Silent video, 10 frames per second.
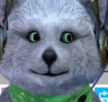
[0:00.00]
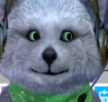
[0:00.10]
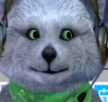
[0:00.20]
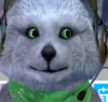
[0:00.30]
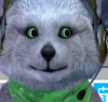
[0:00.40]

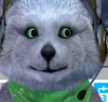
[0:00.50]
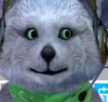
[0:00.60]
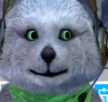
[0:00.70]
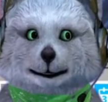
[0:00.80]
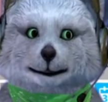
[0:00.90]

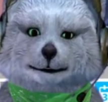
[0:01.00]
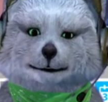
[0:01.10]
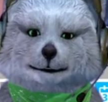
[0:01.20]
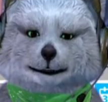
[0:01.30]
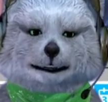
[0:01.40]

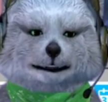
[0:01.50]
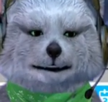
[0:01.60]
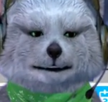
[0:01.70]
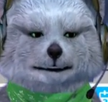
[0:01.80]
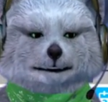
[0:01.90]

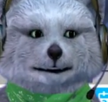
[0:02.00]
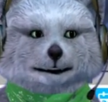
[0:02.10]
Nobody speaks.